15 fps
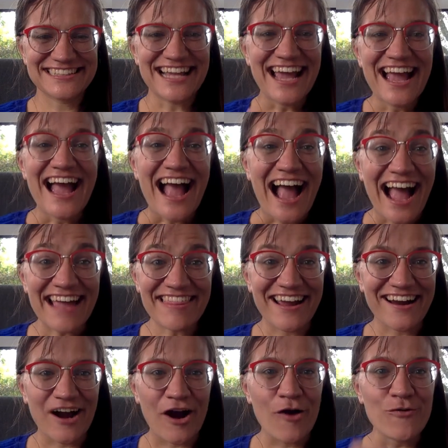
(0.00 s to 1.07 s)
Hi
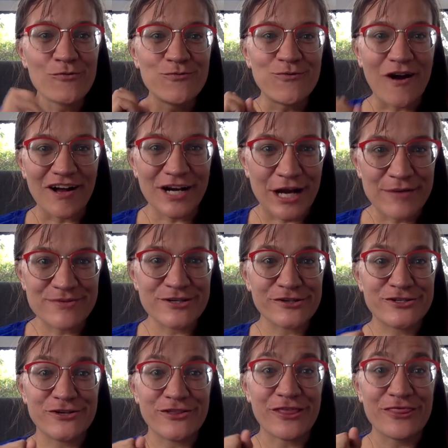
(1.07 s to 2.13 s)
there! Welcome
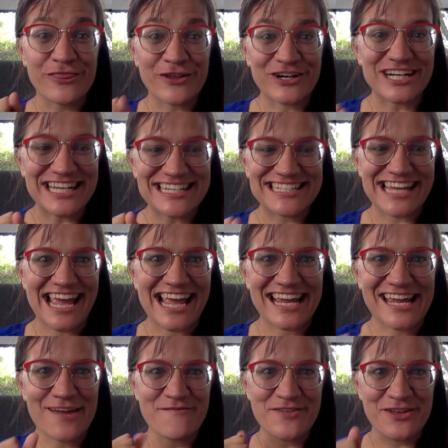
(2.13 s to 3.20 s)
to the 30-day
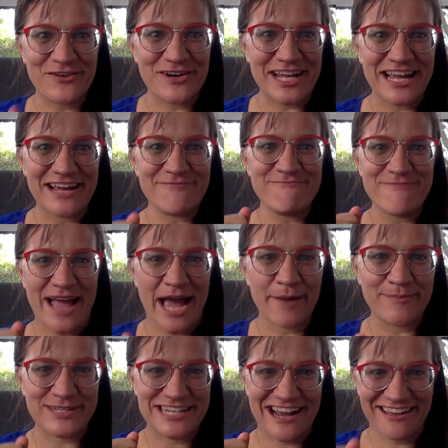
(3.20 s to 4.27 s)
community
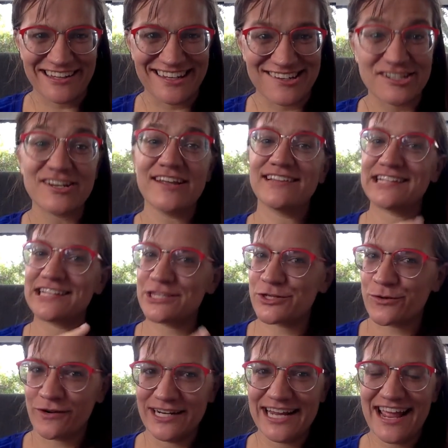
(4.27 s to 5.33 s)
map challenge. That's
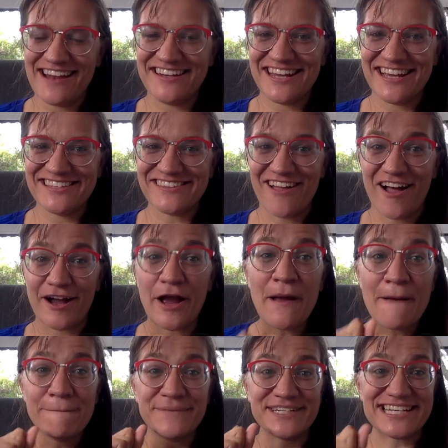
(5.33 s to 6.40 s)
28 days long,
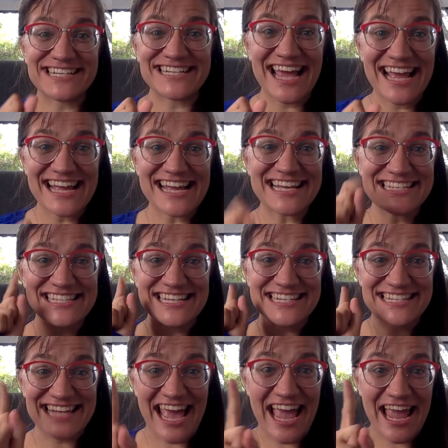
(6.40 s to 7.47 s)
but today is
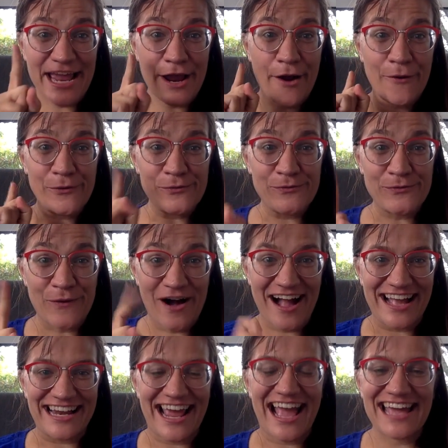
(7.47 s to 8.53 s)
day
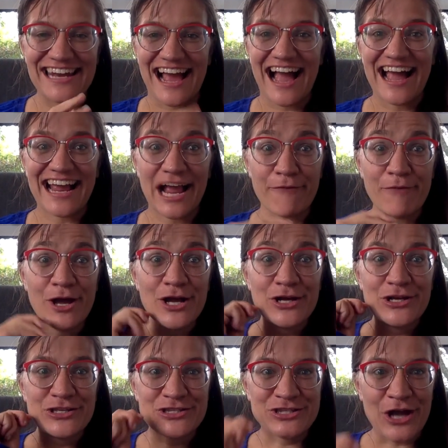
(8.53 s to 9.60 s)
one, and I am
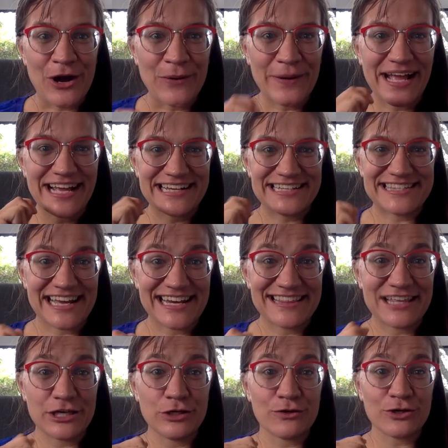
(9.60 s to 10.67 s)
so excited
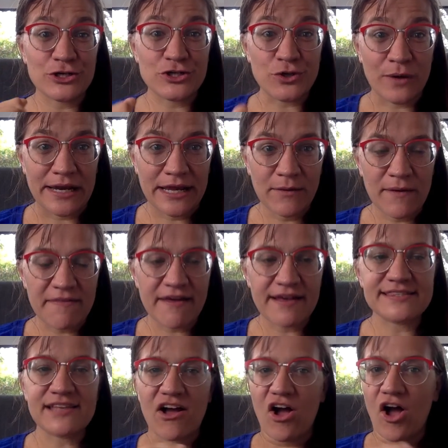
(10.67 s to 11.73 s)
that you are joining with
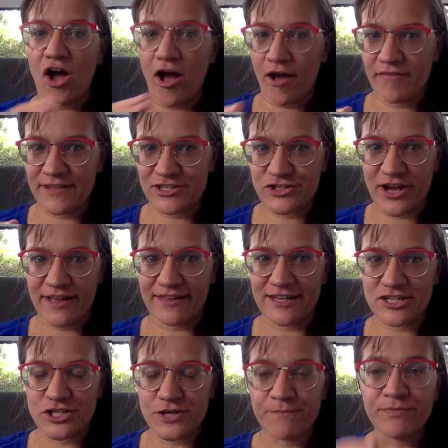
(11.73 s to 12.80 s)
us on this
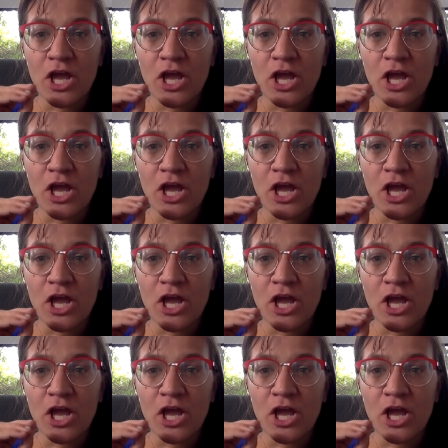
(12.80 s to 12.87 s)
challenge.